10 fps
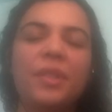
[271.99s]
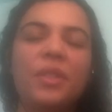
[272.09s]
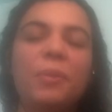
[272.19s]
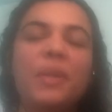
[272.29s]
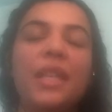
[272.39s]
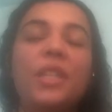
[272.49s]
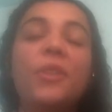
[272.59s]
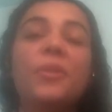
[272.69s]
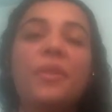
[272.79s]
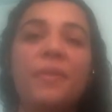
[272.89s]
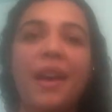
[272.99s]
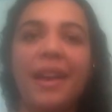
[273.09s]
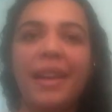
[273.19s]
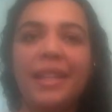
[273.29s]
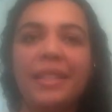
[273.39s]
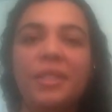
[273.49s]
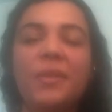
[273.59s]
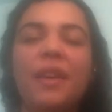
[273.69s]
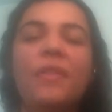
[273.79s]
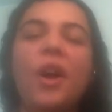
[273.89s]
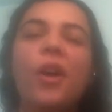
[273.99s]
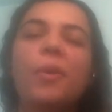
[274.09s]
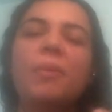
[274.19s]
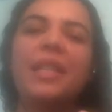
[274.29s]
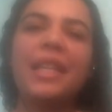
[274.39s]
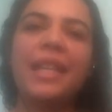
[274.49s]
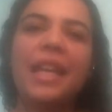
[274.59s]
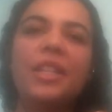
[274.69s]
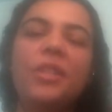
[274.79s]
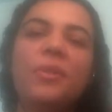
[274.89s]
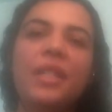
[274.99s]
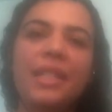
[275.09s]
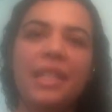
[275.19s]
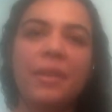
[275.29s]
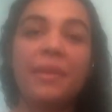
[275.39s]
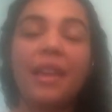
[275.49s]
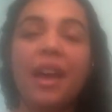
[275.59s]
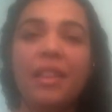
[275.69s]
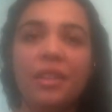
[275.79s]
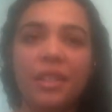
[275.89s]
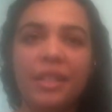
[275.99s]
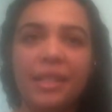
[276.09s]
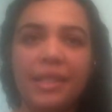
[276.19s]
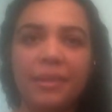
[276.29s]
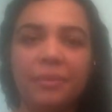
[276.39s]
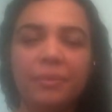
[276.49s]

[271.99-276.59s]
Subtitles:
to be unified, to have harmony and unity with others.